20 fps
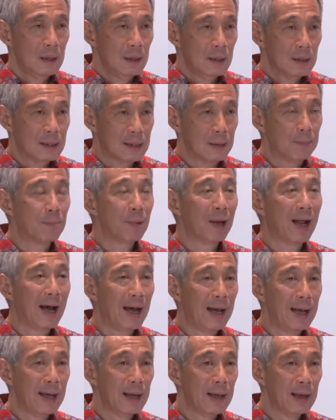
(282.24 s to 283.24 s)

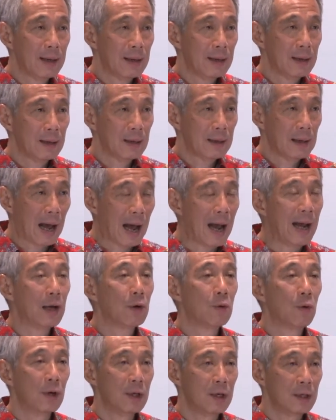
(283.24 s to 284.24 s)
supply, high
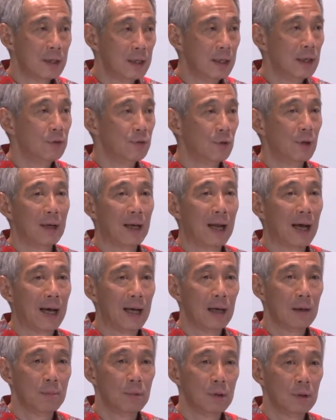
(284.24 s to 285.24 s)
quality,
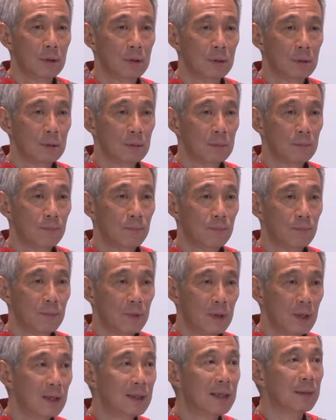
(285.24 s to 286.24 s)
reliable,
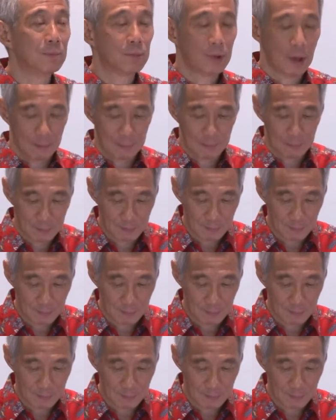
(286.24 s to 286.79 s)
tip-top.